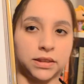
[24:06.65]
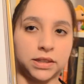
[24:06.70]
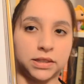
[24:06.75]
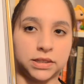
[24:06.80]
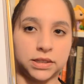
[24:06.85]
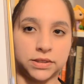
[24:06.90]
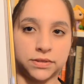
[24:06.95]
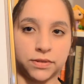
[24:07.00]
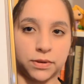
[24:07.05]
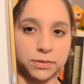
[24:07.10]

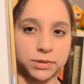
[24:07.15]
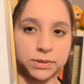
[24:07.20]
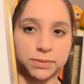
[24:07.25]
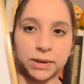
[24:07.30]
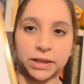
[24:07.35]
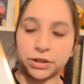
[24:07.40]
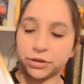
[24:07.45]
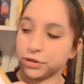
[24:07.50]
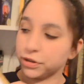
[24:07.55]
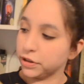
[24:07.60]
this is from
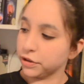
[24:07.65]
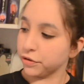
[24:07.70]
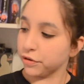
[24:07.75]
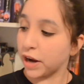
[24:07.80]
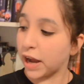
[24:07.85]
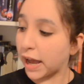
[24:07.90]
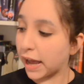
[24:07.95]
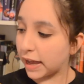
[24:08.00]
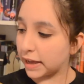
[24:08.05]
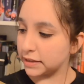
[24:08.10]
Splendor in the
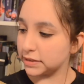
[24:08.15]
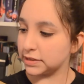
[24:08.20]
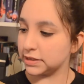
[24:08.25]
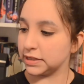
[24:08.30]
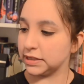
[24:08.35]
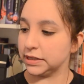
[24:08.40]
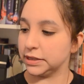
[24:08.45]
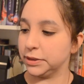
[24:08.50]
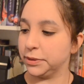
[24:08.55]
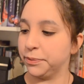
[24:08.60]
Grass,
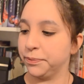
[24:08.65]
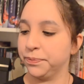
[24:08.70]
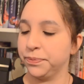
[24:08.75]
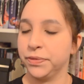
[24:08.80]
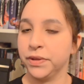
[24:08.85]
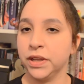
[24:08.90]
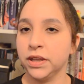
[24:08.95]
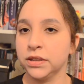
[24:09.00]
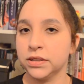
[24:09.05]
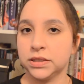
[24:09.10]
and
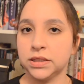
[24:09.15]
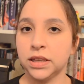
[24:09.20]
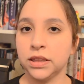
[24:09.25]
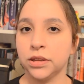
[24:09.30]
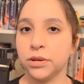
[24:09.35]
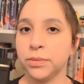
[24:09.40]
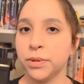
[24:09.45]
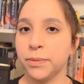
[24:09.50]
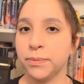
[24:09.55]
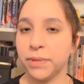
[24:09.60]
a
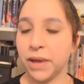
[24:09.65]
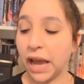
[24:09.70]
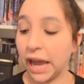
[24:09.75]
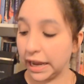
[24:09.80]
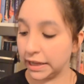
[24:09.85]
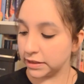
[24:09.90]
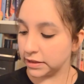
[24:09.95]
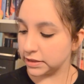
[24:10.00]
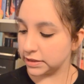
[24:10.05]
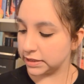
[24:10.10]
little bit
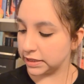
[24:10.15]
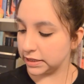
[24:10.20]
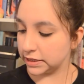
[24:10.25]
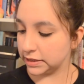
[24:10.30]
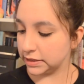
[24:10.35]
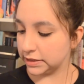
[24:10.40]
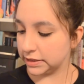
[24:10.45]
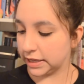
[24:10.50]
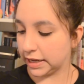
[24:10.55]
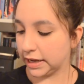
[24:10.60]
behind the
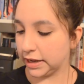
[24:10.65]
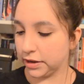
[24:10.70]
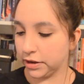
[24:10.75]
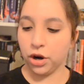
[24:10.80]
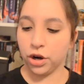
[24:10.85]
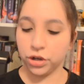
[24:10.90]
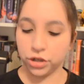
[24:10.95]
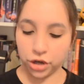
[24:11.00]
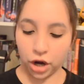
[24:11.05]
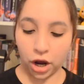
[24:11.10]
scenes that
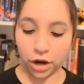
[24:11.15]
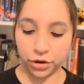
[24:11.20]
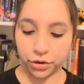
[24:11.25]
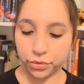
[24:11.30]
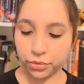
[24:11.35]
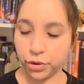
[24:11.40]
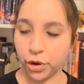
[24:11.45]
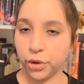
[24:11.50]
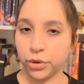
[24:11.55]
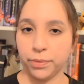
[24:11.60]
her
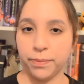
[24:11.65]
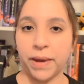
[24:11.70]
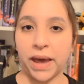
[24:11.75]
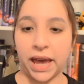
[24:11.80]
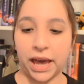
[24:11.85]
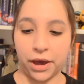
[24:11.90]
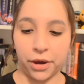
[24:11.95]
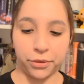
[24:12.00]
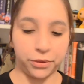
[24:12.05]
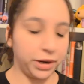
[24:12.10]
daughter wrote
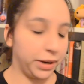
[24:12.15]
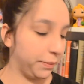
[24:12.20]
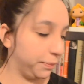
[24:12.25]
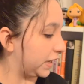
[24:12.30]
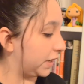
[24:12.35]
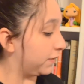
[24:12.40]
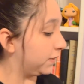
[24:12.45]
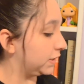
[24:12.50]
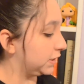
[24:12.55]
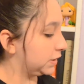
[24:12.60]
about, and
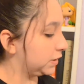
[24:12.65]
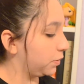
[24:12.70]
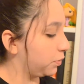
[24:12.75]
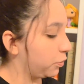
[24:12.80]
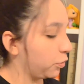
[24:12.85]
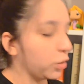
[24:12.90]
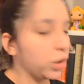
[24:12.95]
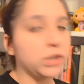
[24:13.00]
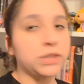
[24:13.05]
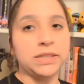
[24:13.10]
even
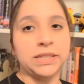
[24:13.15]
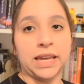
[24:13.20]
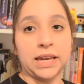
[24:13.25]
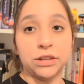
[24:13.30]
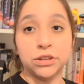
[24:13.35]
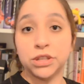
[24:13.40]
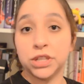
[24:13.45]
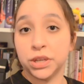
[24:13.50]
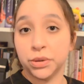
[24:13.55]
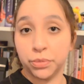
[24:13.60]
some words
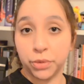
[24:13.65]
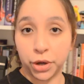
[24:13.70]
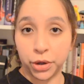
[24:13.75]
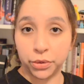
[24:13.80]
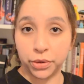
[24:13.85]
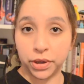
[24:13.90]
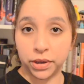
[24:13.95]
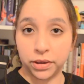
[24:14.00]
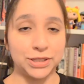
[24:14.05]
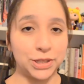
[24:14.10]
that she
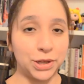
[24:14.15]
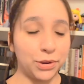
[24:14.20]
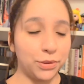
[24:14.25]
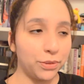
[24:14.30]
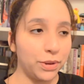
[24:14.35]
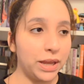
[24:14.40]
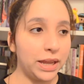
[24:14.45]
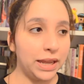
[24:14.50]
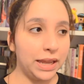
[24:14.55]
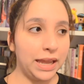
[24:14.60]
wrote.
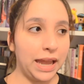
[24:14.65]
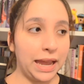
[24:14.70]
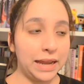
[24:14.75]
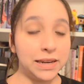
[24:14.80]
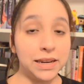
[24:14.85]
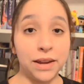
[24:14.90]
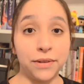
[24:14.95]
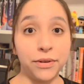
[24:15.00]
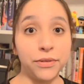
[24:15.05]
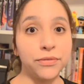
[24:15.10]
So I
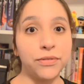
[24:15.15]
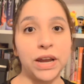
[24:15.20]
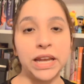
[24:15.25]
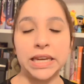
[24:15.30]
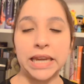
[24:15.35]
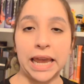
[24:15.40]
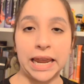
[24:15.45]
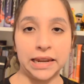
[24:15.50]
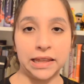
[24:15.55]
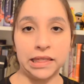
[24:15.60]
never
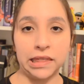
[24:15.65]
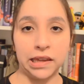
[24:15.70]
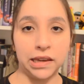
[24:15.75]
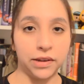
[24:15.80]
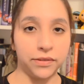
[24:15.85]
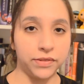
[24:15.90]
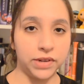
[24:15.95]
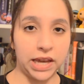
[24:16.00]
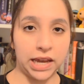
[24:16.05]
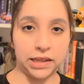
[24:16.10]
find anything
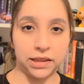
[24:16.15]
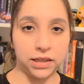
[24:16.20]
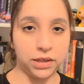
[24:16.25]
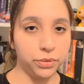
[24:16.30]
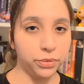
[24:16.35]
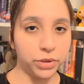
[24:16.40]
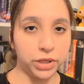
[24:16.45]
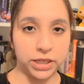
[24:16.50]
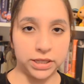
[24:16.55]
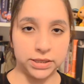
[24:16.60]
of Natalie
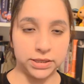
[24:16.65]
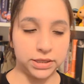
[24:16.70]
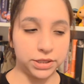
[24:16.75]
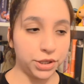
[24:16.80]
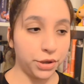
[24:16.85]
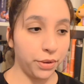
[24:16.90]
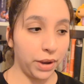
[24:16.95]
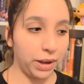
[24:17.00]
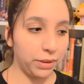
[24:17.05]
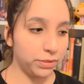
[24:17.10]
Wood,
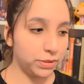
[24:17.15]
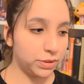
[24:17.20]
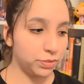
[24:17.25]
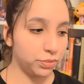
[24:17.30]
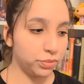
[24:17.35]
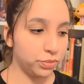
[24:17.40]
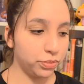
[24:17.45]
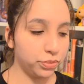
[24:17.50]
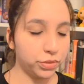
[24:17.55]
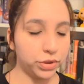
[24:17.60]
so I was
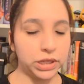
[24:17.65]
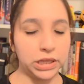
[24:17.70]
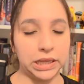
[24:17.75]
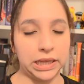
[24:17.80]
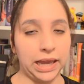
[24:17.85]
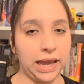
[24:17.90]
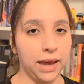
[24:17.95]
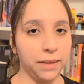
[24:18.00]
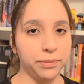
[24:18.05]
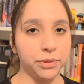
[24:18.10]

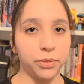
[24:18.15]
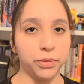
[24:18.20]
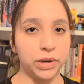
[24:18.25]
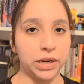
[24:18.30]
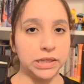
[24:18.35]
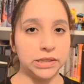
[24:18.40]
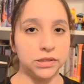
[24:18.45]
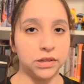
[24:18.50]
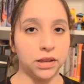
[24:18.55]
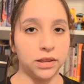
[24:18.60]
really happy when
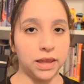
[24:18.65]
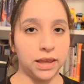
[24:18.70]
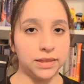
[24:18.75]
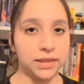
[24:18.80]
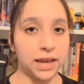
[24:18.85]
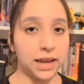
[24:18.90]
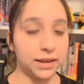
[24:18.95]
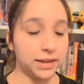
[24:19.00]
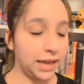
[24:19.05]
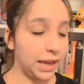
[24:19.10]
I saw that
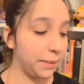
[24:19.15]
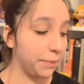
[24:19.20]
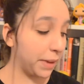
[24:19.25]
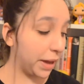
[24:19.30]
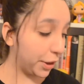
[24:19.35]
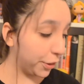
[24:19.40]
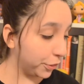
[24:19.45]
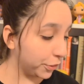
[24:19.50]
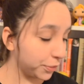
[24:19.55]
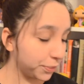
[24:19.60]
that came
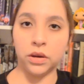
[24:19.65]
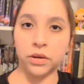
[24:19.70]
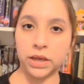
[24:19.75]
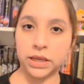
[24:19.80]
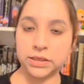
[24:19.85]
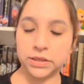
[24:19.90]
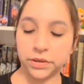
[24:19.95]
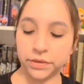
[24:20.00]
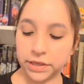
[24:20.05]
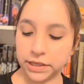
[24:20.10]
out.
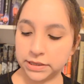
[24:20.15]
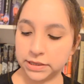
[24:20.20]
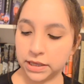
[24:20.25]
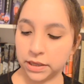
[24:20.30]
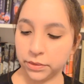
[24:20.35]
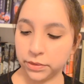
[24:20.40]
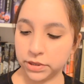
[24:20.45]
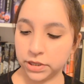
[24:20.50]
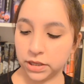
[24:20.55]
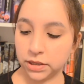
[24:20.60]
Okay, so next
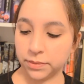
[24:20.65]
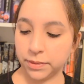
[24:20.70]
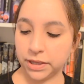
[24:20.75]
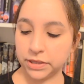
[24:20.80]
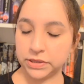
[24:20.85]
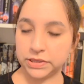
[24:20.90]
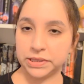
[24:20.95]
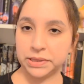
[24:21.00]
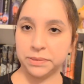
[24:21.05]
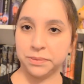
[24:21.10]
I will talk
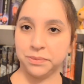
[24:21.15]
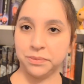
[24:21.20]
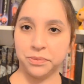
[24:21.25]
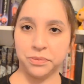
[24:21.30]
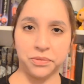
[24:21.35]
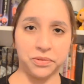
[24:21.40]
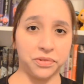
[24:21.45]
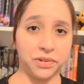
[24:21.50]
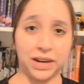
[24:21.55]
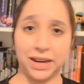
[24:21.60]
about some
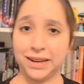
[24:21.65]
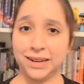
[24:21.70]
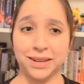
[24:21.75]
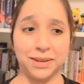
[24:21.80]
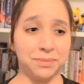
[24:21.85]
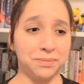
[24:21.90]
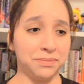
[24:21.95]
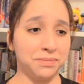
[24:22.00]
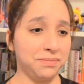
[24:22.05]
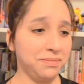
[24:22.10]

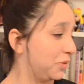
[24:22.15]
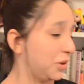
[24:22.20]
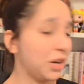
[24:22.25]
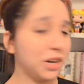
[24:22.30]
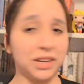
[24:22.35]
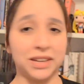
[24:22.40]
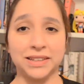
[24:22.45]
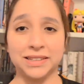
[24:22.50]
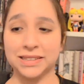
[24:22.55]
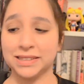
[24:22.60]
random
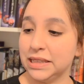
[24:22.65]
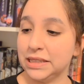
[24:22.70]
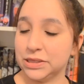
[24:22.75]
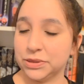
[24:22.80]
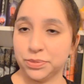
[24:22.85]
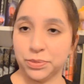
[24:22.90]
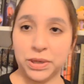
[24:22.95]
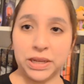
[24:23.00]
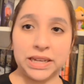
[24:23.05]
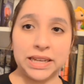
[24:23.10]
products.
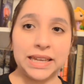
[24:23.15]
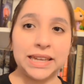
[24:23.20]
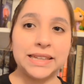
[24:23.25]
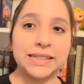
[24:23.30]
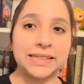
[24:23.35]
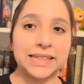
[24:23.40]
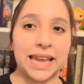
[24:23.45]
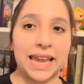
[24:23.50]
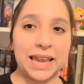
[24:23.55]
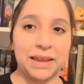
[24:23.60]
This one
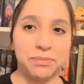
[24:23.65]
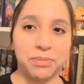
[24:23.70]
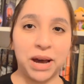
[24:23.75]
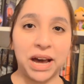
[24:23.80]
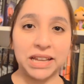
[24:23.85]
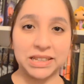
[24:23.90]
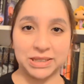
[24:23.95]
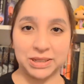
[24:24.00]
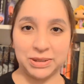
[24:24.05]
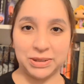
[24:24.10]
is a
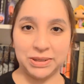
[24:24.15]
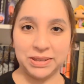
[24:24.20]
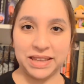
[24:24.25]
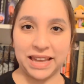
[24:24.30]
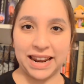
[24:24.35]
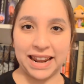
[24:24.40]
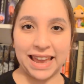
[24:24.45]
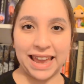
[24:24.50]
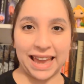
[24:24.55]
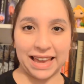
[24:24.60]
puzzle
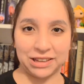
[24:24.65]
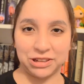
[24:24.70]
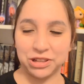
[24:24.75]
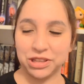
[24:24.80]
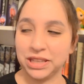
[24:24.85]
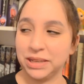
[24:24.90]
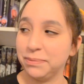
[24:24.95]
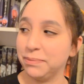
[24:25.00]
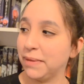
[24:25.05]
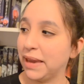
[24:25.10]
that I
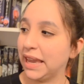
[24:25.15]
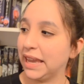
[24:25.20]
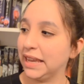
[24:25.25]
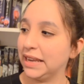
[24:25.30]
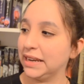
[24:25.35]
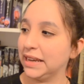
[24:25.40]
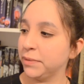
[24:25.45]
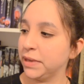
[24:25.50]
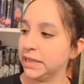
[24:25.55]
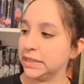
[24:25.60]
actually
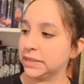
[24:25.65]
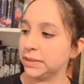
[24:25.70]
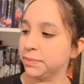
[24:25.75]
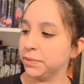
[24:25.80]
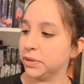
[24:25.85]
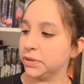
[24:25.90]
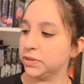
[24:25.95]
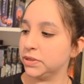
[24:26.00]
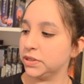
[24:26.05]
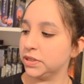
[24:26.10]
made. It's
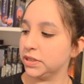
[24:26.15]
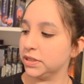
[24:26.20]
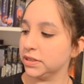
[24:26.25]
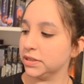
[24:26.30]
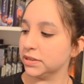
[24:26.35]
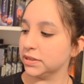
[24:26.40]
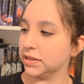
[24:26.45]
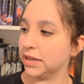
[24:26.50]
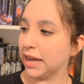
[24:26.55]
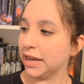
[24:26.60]
supposed
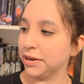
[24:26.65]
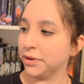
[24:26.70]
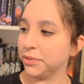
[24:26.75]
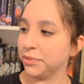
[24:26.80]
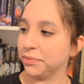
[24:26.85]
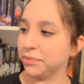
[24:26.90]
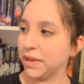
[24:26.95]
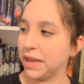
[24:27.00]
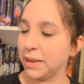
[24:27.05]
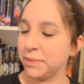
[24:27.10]
to kind
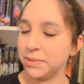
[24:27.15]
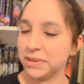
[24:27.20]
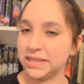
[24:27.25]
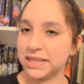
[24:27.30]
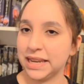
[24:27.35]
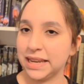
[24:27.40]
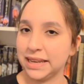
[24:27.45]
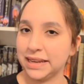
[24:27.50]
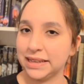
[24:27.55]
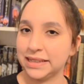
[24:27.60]
of
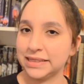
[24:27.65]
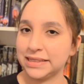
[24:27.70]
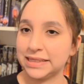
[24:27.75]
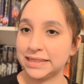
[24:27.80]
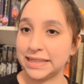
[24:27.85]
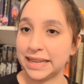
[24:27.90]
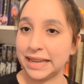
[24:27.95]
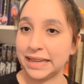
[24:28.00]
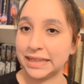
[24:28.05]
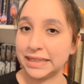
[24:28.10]
imitate
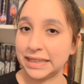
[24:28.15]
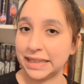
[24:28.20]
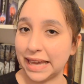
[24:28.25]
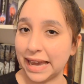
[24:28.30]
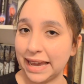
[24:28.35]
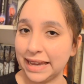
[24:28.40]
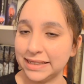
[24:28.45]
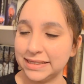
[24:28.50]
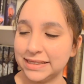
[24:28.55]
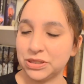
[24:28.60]
stained
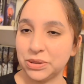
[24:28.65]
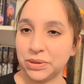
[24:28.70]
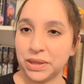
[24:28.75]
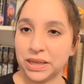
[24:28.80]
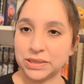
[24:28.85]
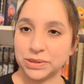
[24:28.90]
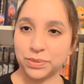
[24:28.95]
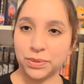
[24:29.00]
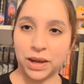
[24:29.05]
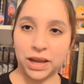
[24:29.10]
glass, so
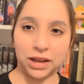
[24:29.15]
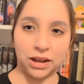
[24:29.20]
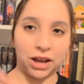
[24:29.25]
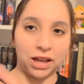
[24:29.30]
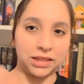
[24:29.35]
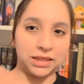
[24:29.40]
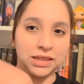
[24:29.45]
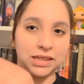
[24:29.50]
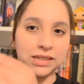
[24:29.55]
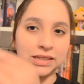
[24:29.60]
that's why I
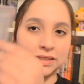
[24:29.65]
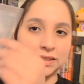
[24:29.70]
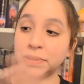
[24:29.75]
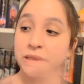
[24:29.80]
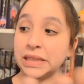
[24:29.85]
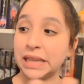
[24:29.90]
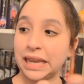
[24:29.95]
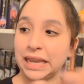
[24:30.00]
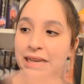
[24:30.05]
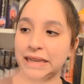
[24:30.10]
got this
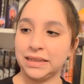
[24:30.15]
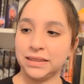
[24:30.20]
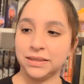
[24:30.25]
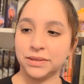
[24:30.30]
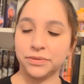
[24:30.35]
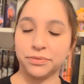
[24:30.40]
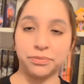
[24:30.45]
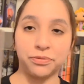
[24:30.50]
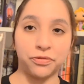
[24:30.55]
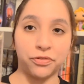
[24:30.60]
plain
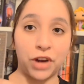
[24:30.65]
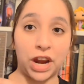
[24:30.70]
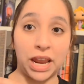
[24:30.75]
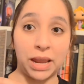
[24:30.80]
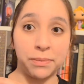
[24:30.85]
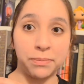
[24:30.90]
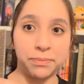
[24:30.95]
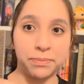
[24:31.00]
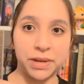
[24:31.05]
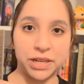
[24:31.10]

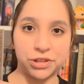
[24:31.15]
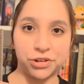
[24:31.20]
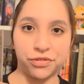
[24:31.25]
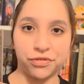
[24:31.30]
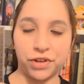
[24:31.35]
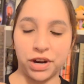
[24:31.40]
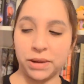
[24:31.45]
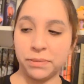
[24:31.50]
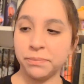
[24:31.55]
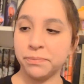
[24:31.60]
frame, picture
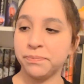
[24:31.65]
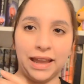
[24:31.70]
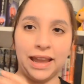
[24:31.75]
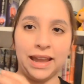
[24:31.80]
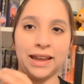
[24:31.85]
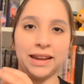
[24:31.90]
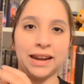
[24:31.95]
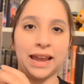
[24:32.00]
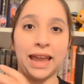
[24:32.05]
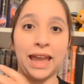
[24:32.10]
frame,
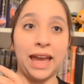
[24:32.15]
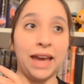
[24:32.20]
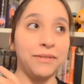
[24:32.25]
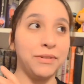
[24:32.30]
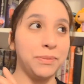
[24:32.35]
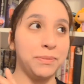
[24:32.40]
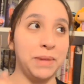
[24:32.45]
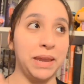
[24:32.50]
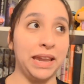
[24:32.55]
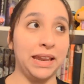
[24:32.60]
and I
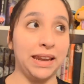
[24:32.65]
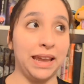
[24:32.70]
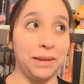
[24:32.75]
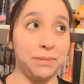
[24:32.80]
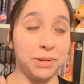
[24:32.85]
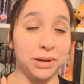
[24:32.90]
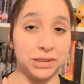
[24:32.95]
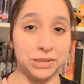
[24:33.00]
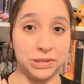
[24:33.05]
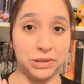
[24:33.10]
haven't made a
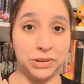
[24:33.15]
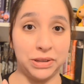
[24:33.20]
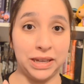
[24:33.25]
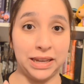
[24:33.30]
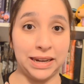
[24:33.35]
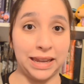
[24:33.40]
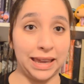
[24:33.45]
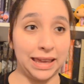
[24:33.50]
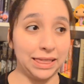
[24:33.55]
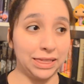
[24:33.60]
puzzle
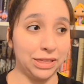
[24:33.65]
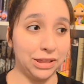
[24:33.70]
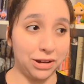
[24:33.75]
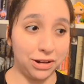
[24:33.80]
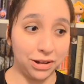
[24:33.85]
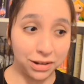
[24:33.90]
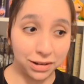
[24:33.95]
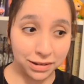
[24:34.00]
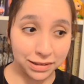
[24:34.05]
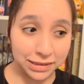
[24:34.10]
in a
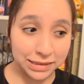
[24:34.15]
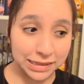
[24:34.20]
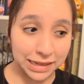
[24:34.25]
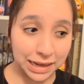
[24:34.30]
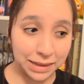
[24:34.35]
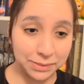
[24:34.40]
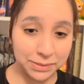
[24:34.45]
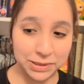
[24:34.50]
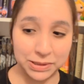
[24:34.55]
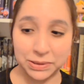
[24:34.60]
long
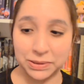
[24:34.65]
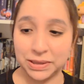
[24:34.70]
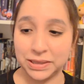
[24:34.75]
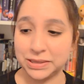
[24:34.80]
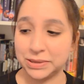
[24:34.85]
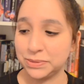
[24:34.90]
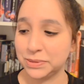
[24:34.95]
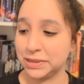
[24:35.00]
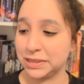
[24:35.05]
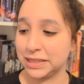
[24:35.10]
time, so
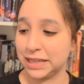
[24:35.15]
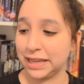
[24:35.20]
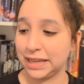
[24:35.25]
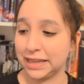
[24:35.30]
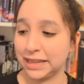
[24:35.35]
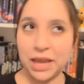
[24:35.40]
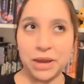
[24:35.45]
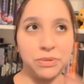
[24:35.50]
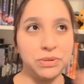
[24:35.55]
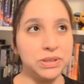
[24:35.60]
this was
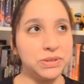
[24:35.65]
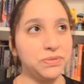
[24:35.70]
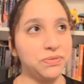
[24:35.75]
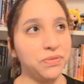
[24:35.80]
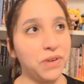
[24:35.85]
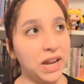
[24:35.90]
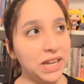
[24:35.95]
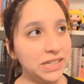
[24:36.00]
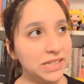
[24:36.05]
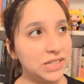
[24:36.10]
like, it was
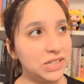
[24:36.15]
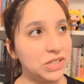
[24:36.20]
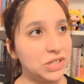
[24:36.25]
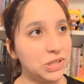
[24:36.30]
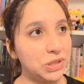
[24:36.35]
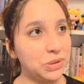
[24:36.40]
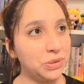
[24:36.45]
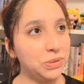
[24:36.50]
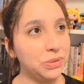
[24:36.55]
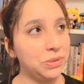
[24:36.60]
fun to
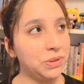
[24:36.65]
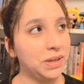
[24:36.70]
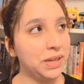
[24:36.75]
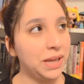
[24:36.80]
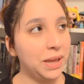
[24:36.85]
do.